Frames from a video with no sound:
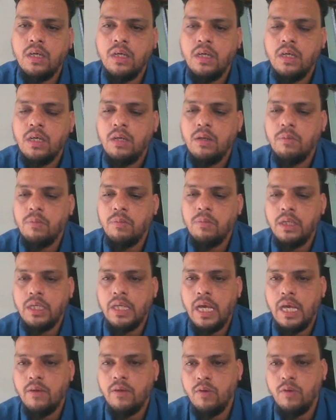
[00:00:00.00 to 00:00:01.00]
Be
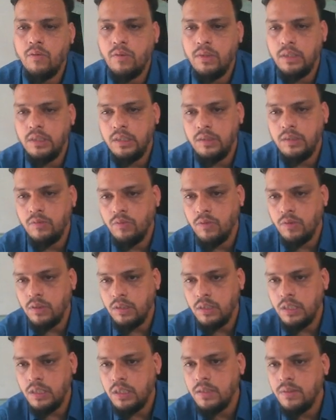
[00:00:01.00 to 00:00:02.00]
careful with the word.
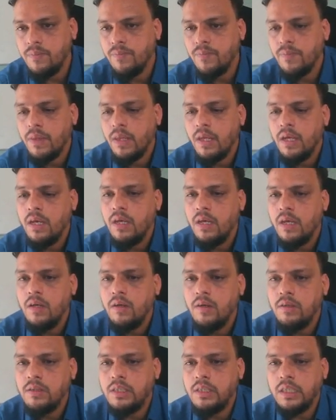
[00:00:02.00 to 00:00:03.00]

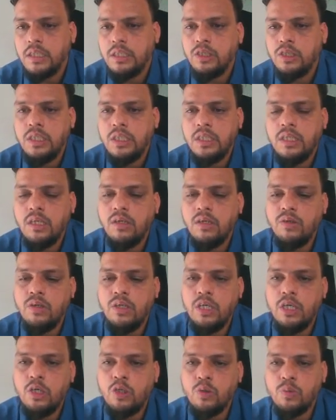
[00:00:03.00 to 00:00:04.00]
1,600
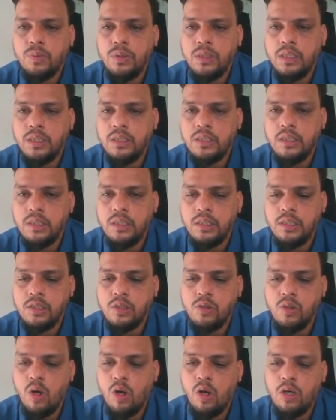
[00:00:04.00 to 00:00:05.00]
rupees is
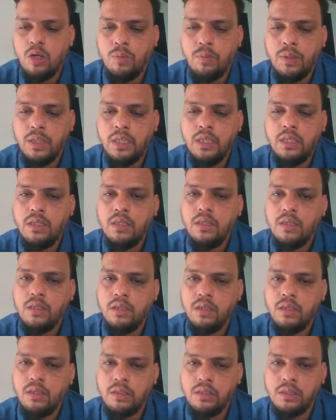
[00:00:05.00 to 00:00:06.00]
not been
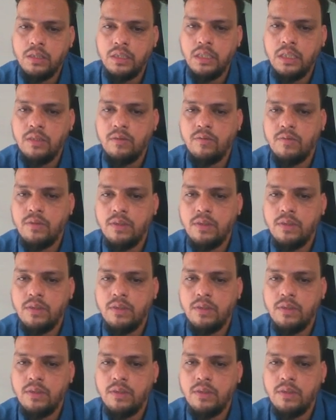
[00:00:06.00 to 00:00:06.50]
received.